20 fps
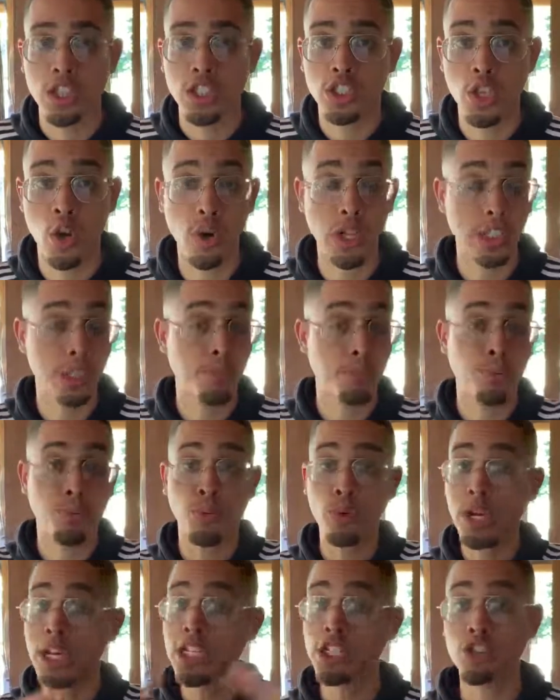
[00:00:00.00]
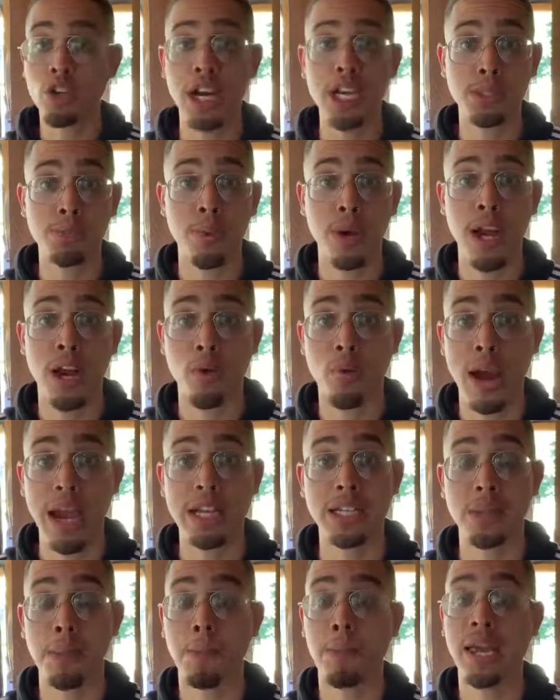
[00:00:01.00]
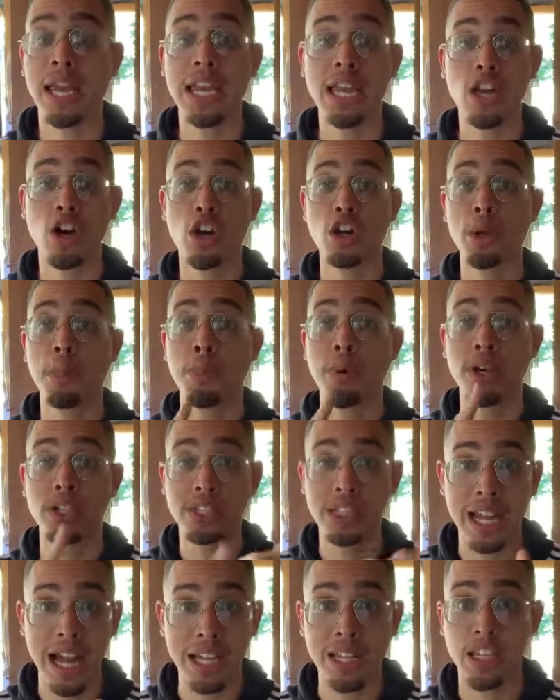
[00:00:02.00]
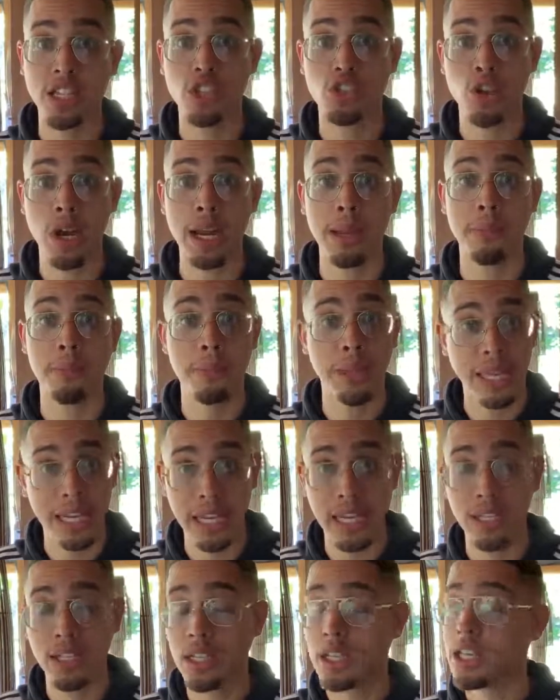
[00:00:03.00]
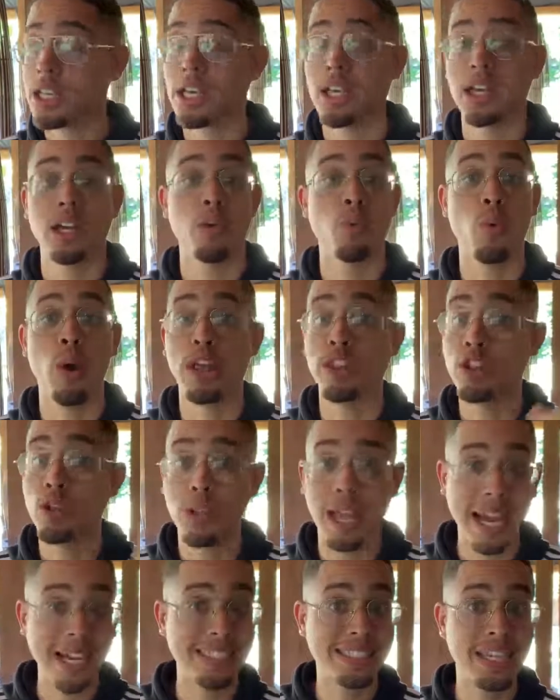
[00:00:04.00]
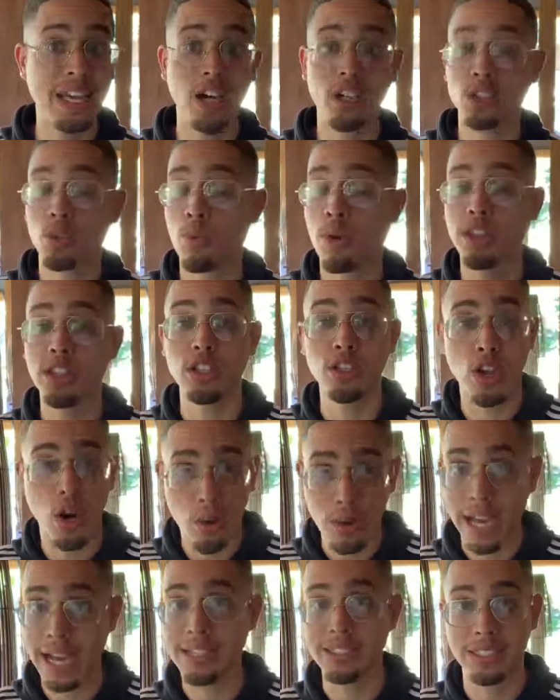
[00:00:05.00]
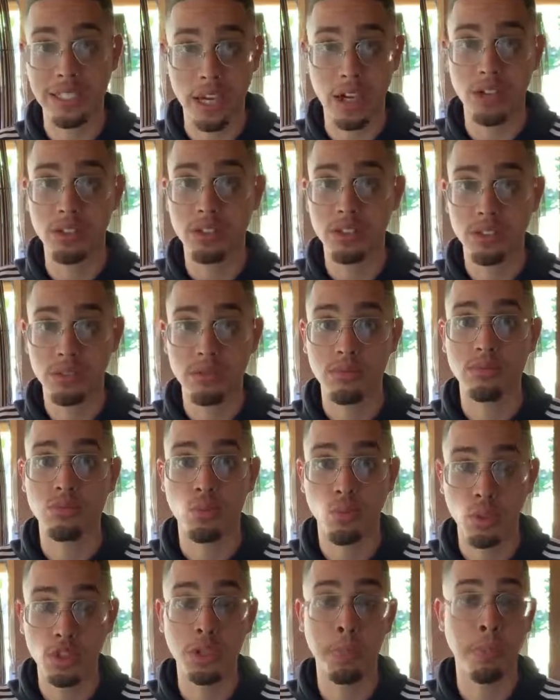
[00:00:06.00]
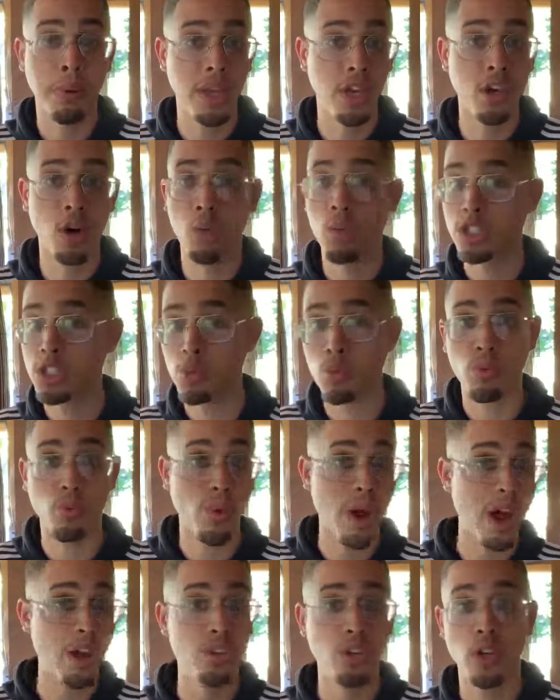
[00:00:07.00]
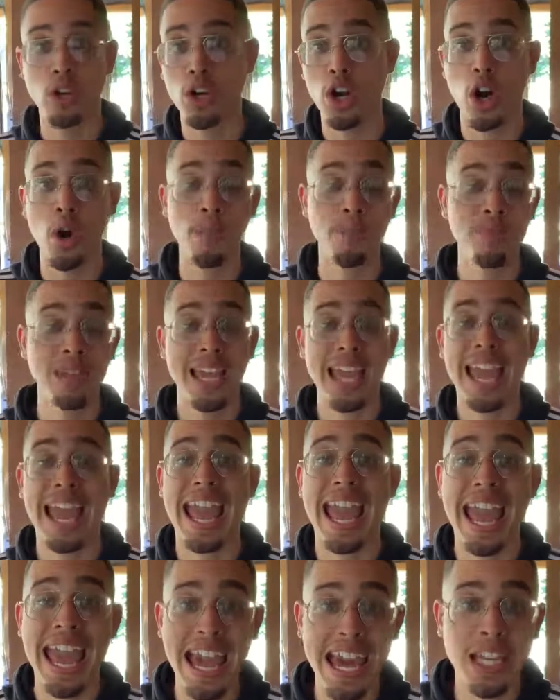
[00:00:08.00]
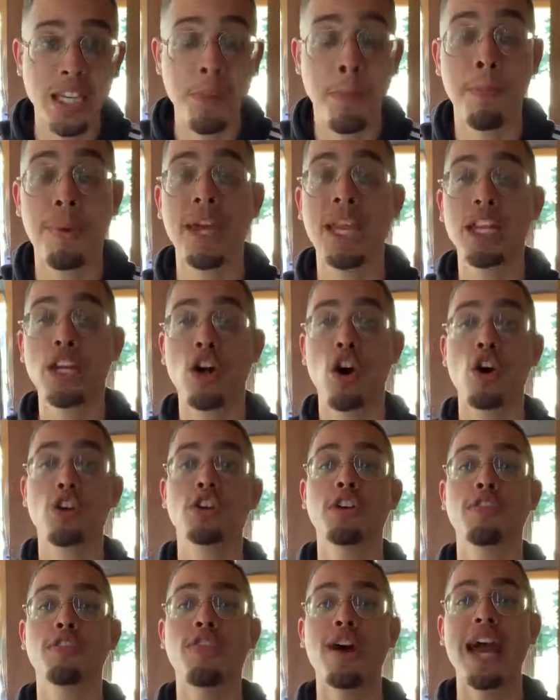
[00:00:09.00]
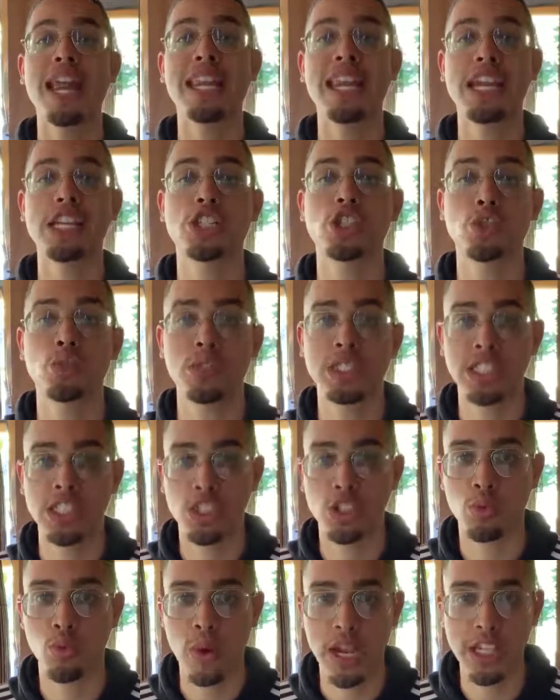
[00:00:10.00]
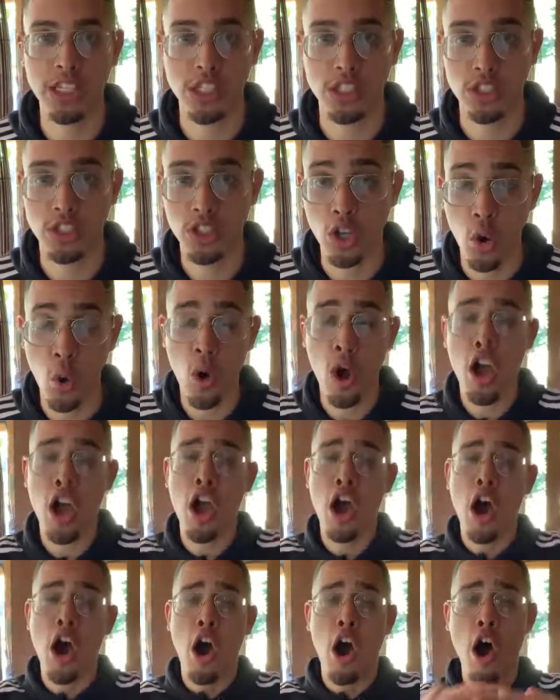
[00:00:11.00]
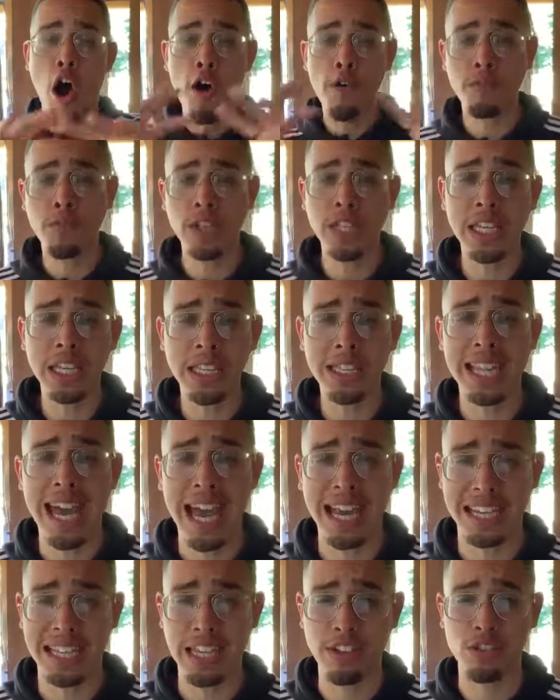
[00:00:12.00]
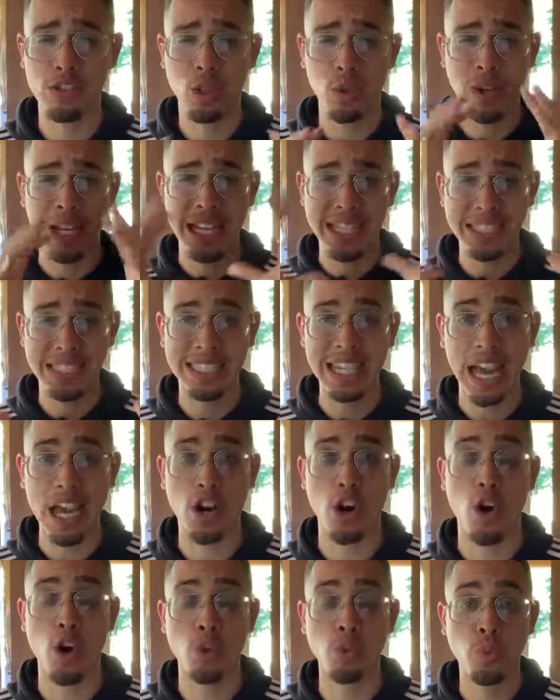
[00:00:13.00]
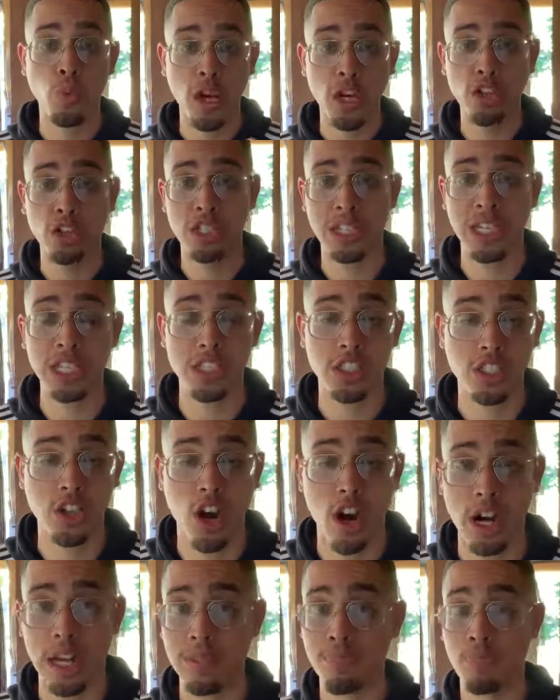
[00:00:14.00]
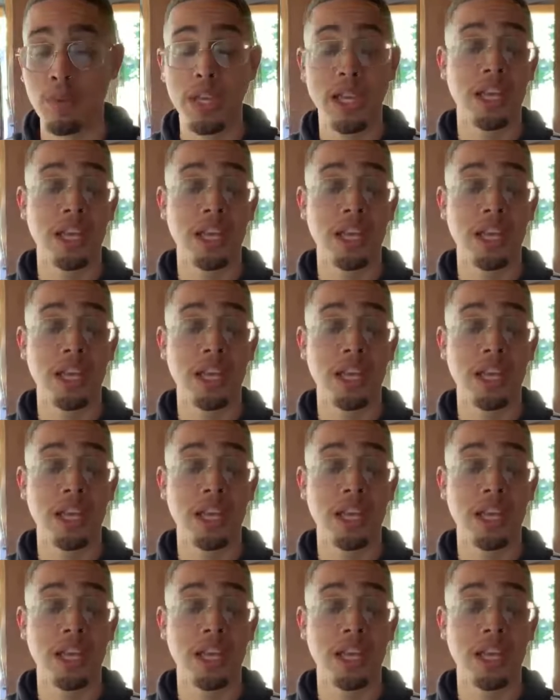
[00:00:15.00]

So it's pretty transparent, right? Depending on your personality trait, meaning whether you like sales or whether you don't like sales will depend on which route you'll go, and depending on your financial situation. So hopefully that gives you insight on where you should get started.